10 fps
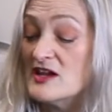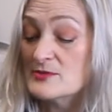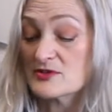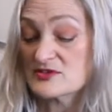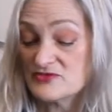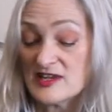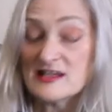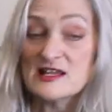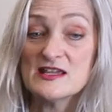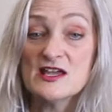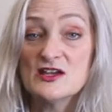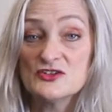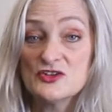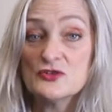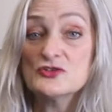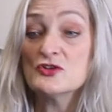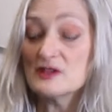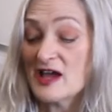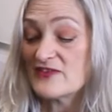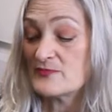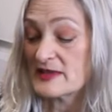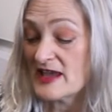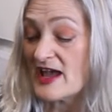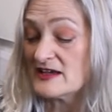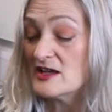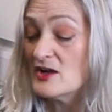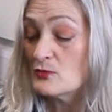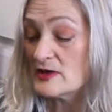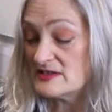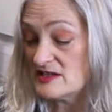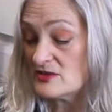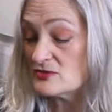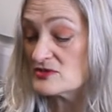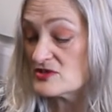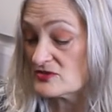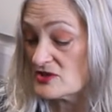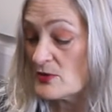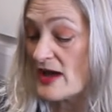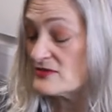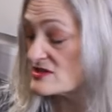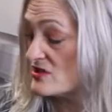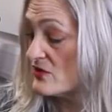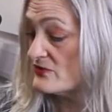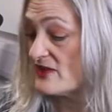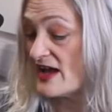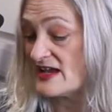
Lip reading: Because really, your life began when Neil took you out of